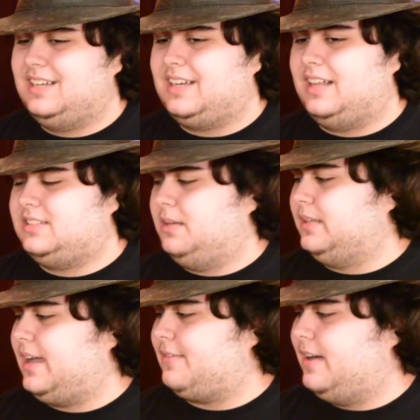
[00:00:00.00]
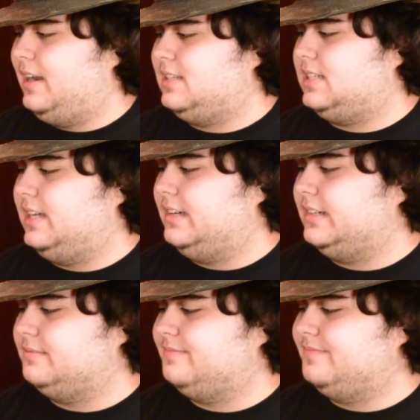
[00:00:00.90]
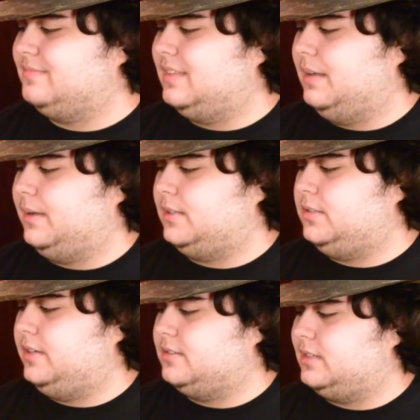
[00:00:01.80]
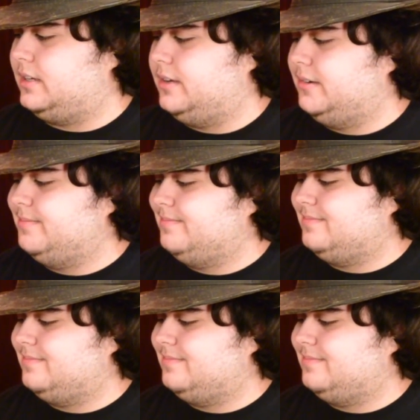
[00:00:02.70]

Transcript: Got this at Black Friday sale about 2 years ago.